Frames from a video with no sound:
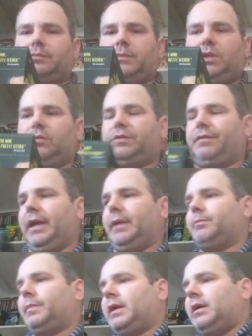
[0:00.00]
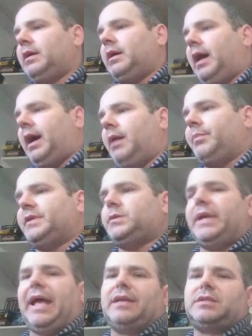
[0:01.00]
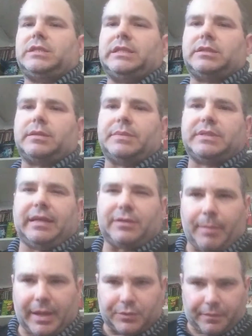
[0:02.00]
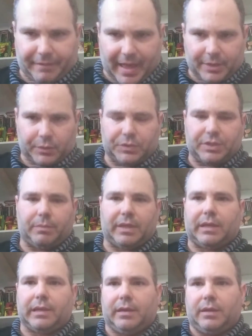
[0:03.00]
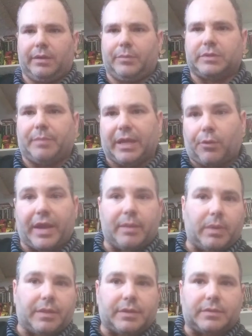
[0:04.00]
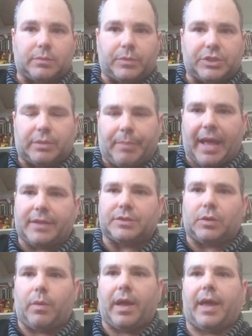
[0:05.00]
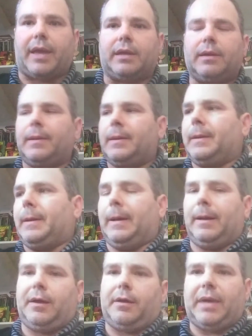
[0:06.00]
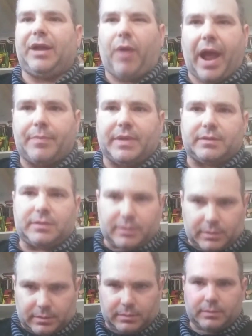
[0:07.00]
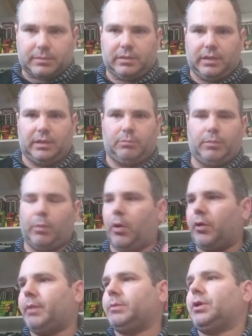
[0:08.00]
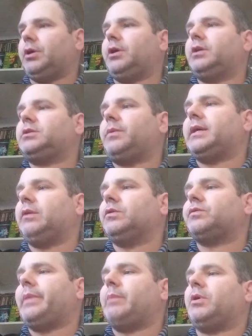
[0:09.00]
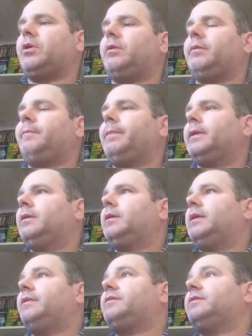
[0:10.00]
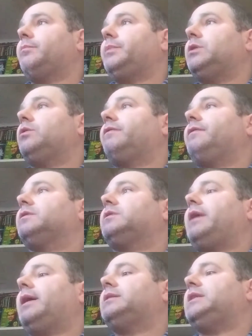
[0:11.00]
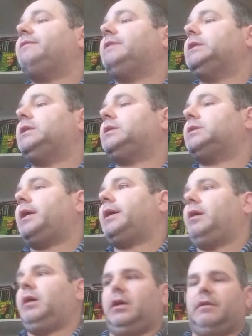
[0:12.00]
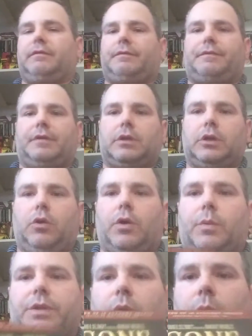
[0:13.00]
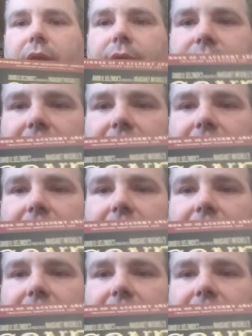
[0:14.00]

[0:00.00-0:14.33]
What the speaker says: Huge fan. This one has some sentimental value to me. It was my grandmother's, and when she passed away, I grabbed this in memoriam to her, so I can always remember her. This is a beautiful set, DVD set of Gone with the Wind.